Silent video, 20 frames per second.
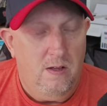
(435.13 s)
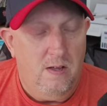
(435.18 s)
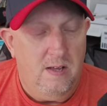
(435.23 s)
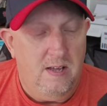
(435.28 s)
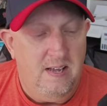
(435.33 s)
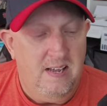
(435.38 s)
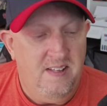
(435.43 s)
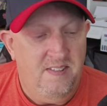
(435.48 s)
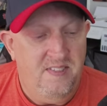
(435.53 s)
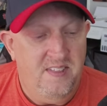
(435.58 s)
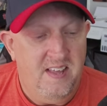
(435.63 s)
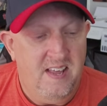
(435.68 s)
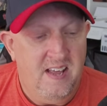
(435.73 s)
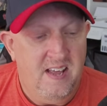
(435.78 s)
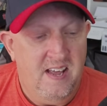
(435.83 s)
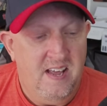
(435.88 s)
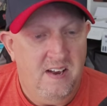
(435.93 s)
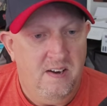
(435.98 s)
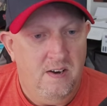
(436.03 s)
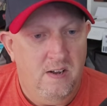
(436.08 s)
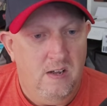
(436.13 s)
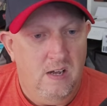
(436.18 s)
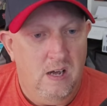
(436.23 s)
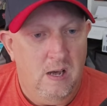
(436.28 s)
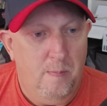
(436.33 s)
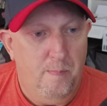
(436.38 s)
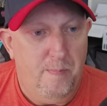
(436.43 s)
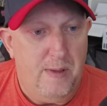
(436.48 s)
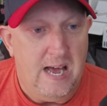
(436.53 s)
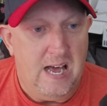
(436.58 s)
And then a
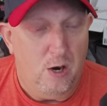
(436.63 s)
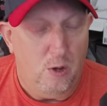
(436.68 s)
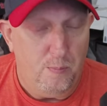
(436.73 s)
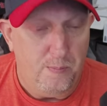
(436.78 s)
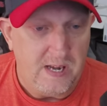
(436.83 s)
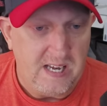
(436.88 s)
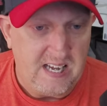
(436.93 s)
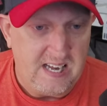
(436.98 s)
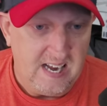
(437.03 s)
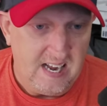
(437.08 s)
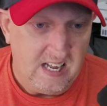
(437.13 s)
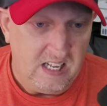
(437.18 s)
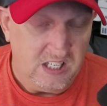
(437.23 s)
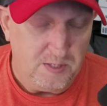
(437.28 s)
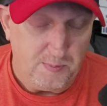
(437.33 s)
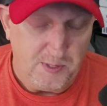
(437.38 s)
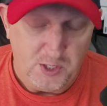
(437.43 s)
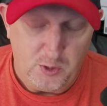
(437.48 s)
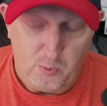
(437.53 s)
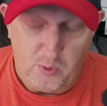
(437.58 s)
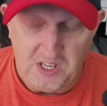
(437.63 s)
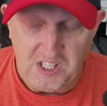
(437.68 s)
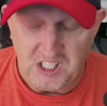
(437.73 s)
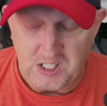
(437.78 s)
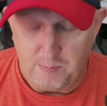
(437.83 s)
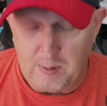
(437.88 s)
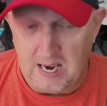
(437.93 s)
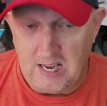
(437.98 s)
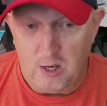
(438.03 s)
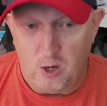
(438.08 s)
battle begins between
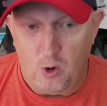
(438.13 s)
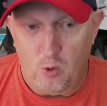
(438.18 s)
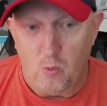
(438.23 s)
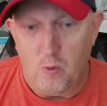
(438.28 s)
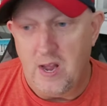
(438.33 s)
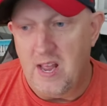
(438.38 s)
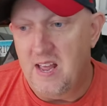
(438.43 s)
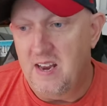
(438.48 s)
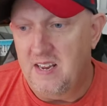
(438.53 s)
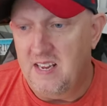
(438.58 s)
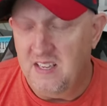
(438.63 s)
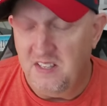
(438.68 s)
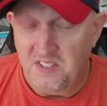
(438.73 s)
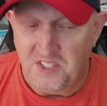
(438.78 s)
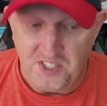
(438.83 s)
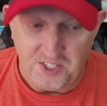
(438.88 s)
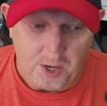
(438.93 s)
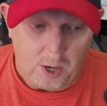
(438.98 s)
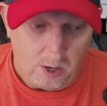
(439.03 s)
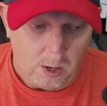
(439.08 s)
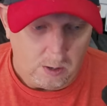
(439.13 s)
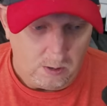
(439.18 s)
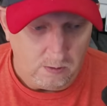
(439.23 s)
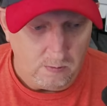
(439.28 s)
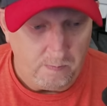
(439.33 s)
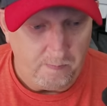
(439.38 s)
Smilo Ren and Sol.